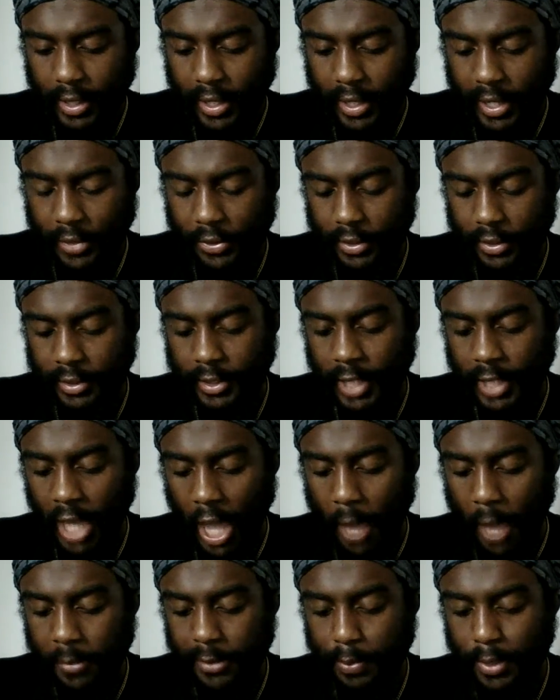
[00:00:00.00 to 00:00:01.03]
and the
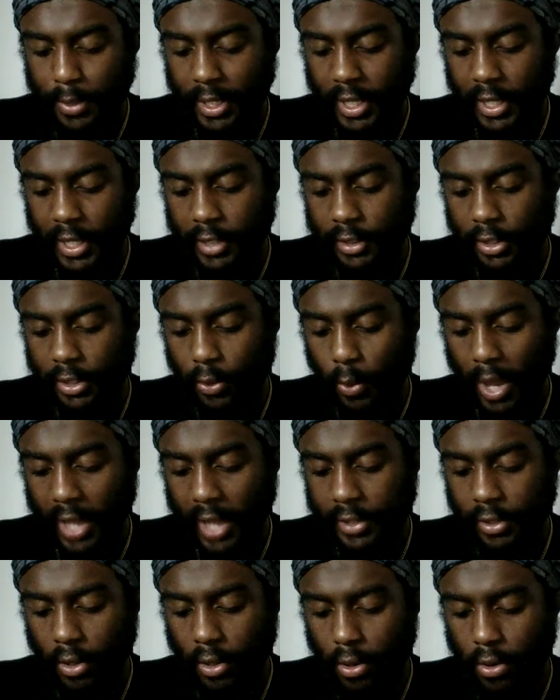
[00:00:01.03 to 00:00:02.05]
times begin to
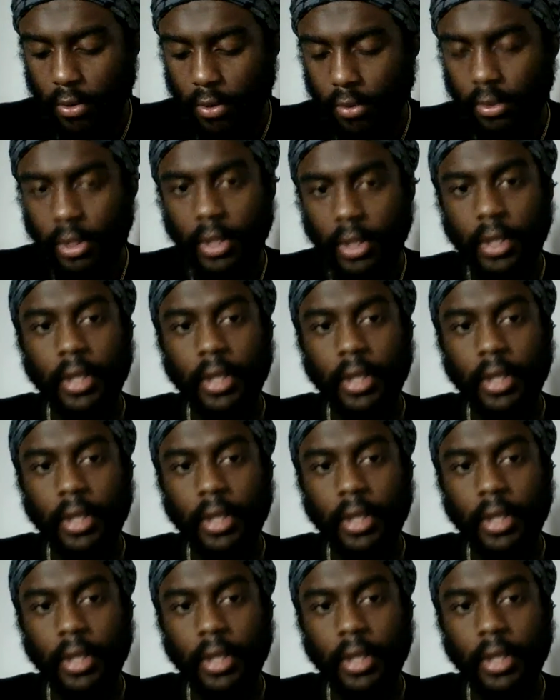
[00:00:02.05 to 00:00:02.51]
wax old.